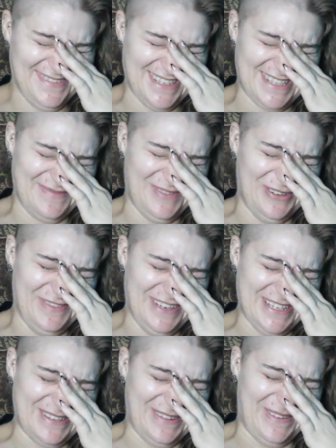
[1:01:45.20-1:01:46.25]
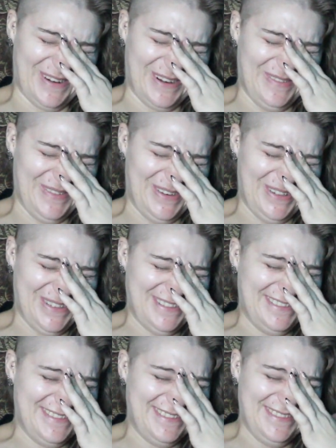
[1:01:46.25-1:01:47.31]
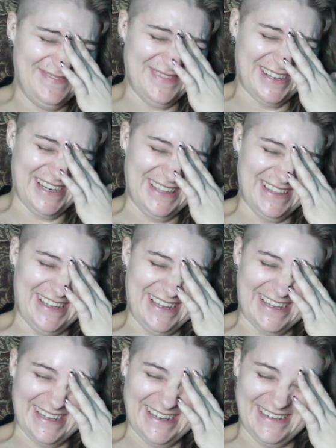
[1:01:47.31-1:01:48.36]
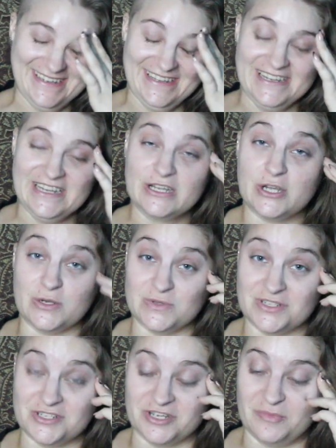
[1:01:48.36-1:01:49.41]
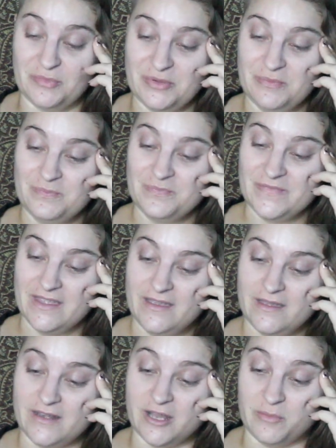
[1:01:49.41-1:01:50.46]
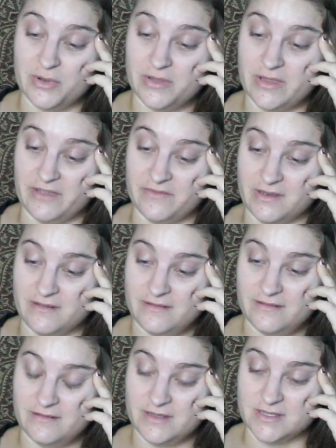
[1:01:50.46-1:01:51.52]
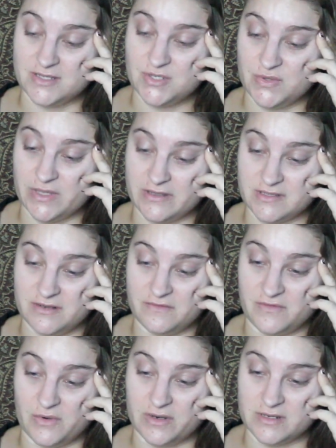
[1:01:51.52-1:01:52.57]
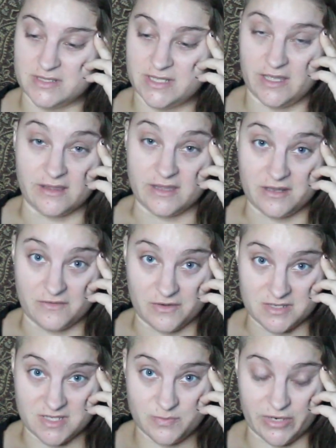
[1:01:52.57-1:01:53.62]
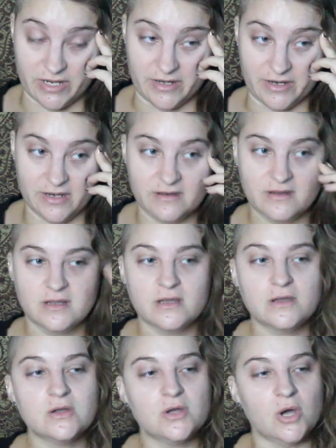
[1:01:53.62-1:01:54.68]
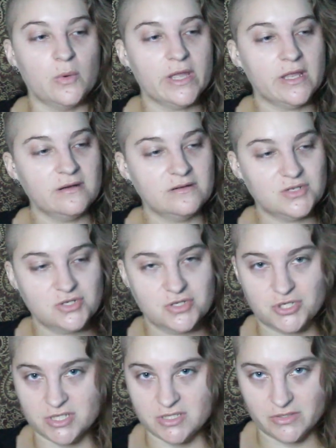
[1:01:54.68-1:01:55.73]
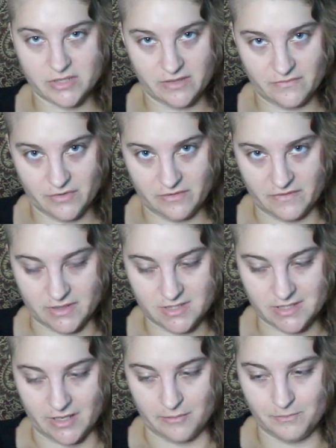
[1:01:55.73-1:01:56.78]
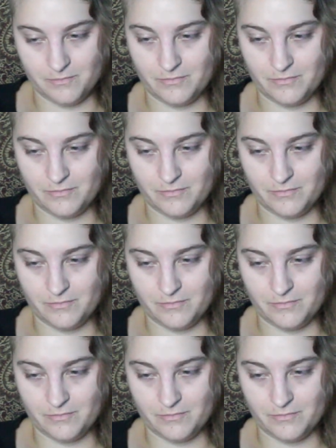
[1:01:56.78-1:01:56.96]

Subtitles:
This movie is horrible, but I like it. Ghost Ship. Number 11 is 2004's Alien vs. Predator. Go in just looking for a fun time.